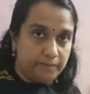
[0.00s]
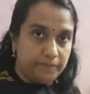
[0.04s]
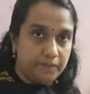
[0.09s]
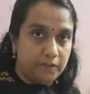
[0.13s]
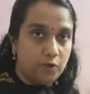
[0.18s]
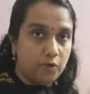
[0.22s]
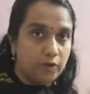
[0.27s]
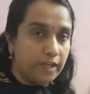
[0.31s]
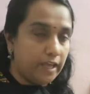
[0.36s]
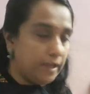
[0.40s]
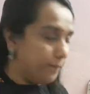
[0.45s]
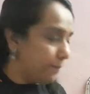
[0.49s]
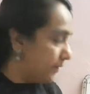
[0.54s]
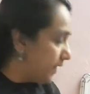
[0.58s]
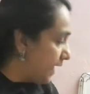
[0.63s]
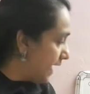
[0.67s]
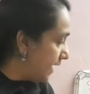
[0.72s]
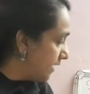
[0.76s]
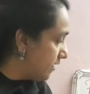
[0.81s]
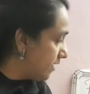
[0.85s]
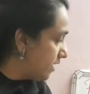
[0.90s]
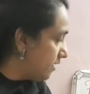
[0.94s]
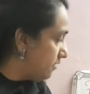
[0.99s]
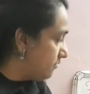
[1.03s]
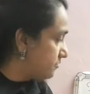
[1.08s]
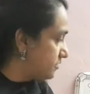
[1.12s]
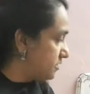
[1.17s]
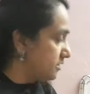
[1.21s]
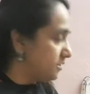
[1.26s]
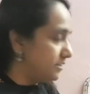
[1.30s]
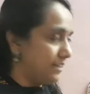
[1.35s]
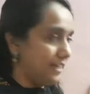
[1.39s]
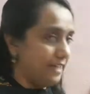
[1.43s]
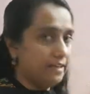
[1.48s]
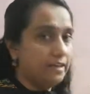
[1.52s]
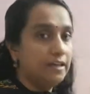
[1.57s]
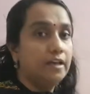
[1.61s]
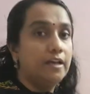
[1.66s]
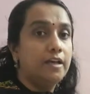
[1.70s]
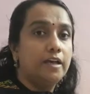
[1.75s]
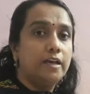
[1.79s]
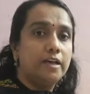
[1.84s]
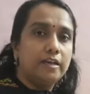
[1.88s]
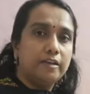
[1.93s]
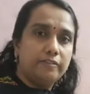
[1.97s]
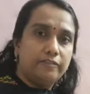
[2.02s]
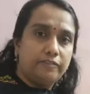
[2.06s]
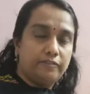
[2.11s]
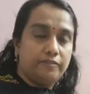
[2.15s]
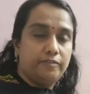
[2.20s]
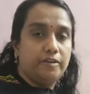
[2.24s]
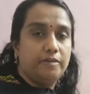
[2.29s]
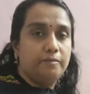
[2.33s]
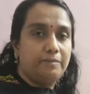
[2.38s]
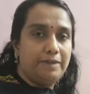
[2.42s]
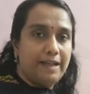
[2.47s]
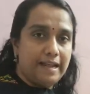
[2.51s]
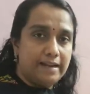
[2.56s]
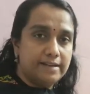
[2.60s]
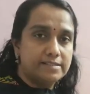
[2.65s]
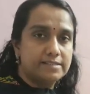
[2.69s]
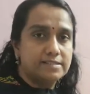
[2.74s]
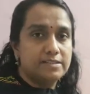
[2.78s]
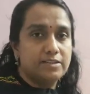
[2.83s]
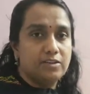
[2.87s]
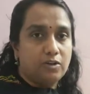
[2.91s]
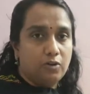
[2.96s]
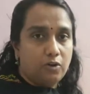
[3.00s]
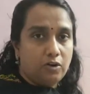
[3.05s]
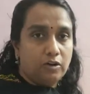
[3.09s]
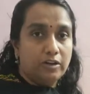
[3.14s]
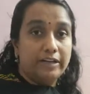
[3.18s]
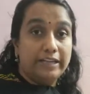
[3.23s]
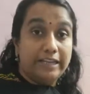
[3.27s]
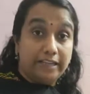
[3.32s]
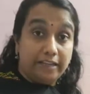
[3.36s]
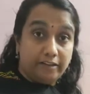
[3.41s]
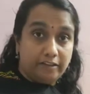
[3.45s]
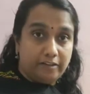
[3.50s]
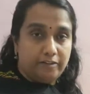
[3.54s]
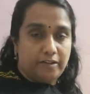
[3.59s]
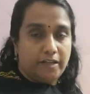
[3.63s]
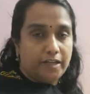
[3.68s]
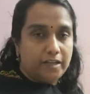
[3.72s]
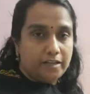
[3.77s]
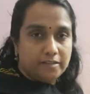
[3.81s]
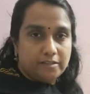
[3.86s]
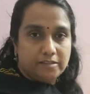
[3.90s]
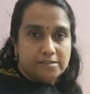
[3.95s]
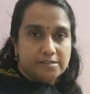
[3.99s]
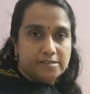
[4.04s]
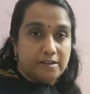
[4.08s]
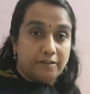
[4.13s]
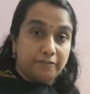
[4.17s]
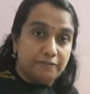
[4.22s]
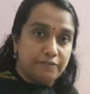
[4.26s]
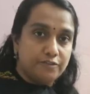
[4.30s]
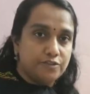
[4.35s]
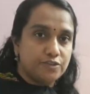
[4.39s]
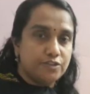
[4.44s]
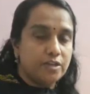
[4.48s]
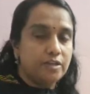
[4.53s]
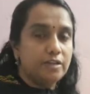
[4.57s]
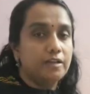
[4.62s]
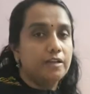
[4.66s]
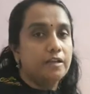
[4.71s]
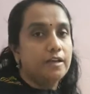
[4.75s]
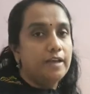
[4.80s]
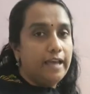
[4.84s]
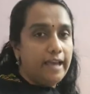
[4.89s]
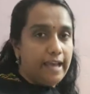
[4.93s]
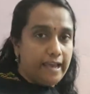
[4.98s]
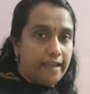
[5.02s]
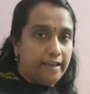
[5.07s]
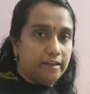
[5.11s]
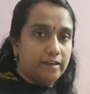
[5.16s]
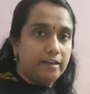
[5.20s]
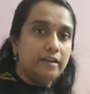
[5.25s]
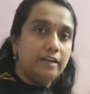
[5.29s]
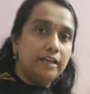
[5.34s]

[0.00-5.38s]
Okay, and after that, if plants got in sufficient air,